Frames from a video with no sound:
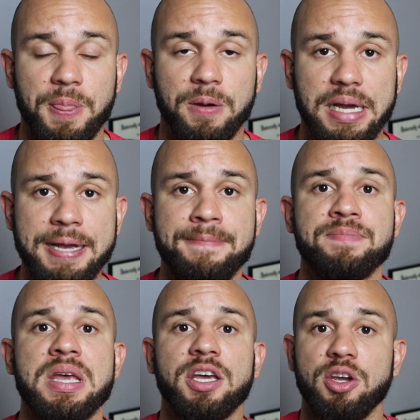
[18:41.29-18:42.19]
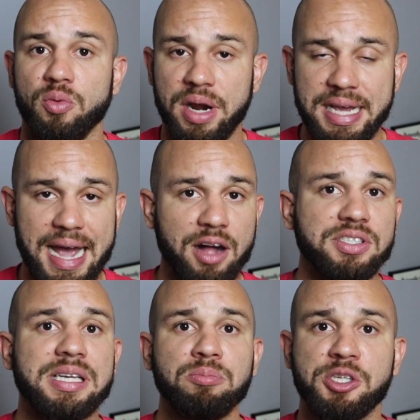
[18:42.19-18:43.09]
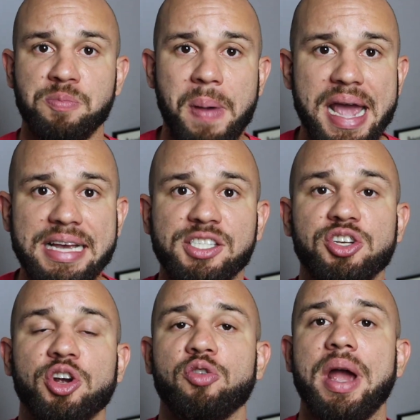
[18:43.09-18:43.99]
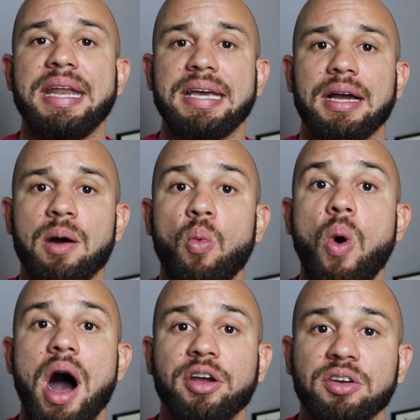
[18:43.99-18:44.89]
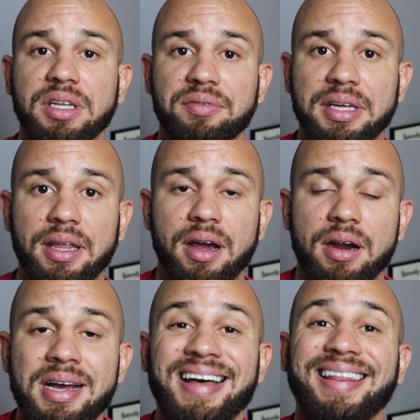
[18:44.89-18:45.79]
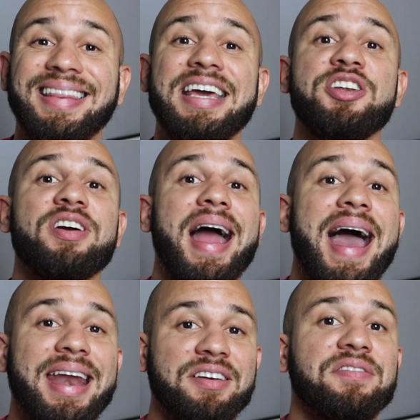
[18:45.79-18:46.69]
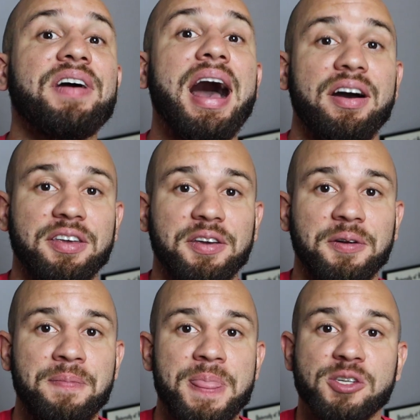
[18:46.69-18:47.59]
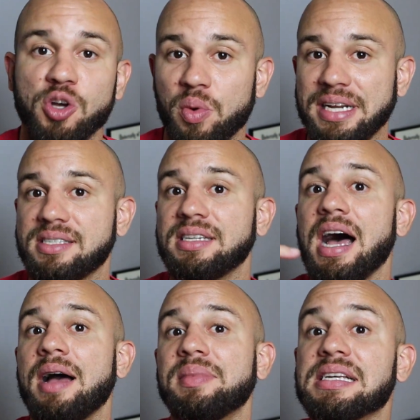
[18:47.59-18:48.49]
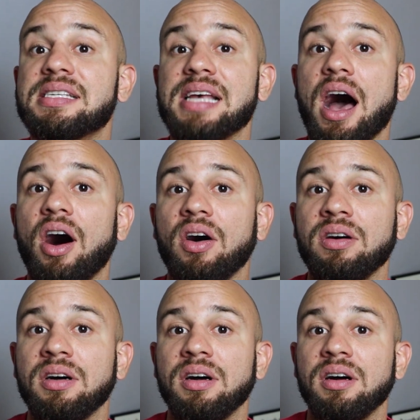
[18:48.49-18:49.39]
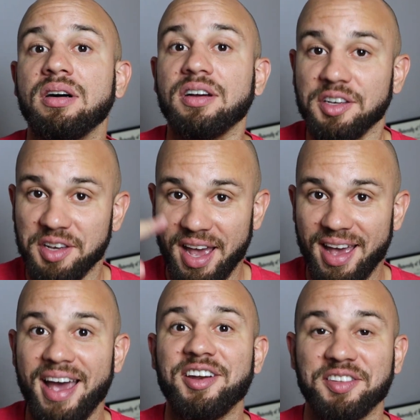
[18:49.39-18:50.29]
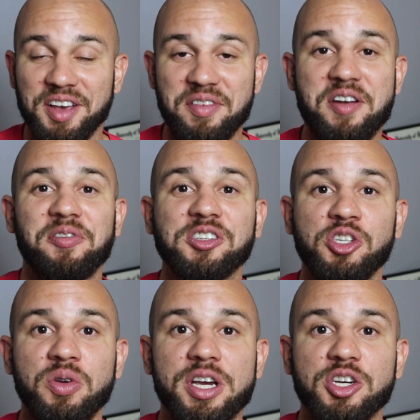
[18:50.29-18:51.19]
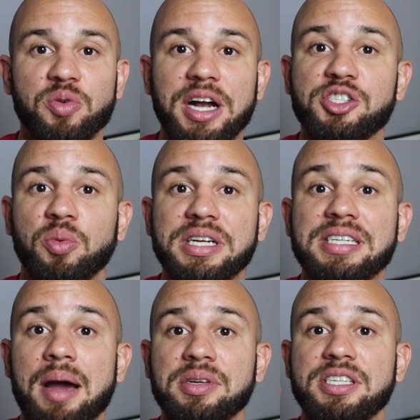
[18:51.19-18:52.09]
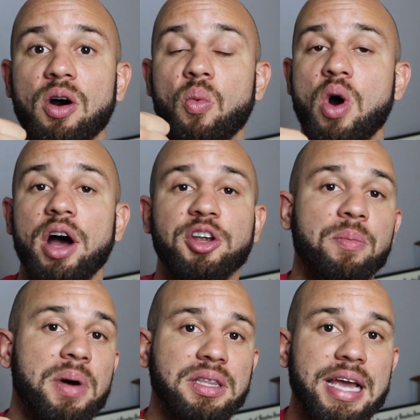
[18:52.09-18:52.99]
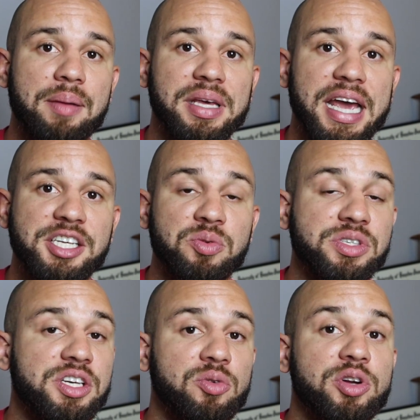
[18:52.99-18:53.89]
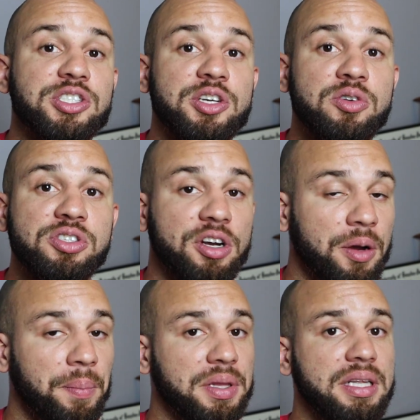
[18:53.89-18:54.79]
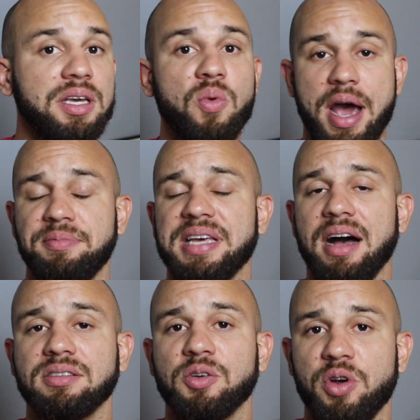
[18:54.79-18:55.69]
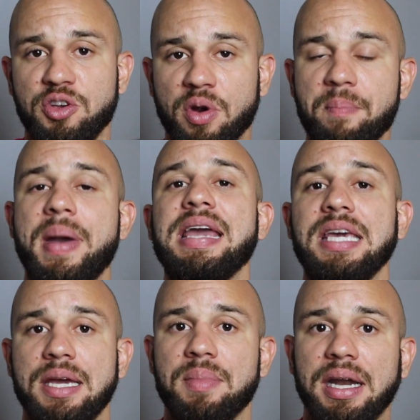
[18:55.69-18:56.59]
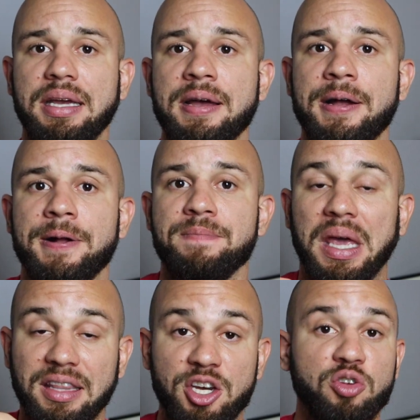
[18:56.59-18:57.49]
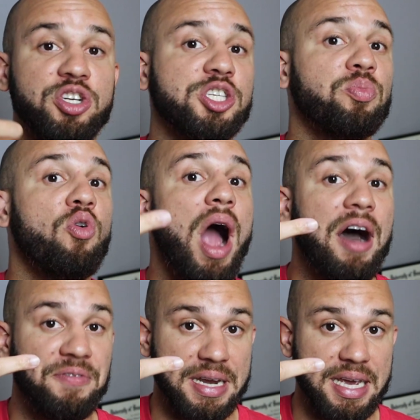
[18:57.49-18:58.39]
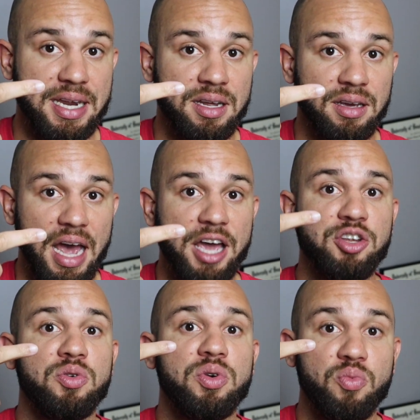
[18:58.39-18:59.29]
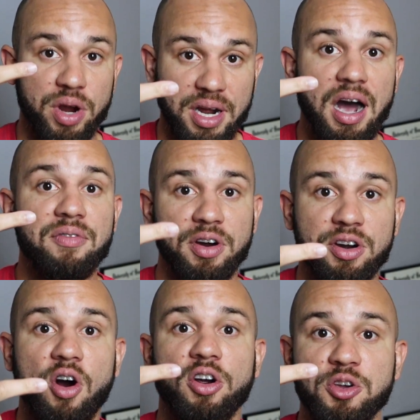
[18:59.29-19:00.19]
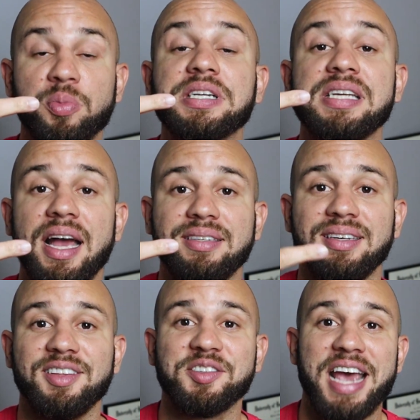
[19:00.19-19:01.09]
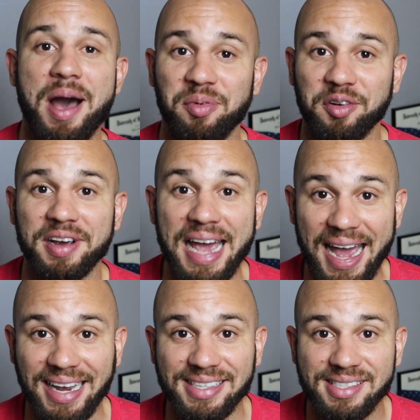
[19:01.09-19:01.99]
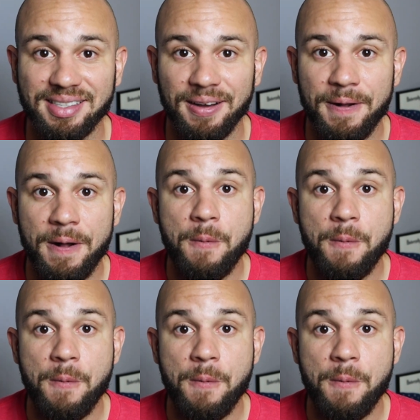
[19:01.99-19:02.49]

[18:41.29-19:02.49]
Okay. You're renting out some space and you're creating income while you're living there. Then you're adding value. So when it's time to sell, and you're living in it for 2 years, right? So when it's time to sell one, your monthly obligation was either reduced or completely wiped out to where you were making money. And then you just profited and you recovered or you protected those capital gains.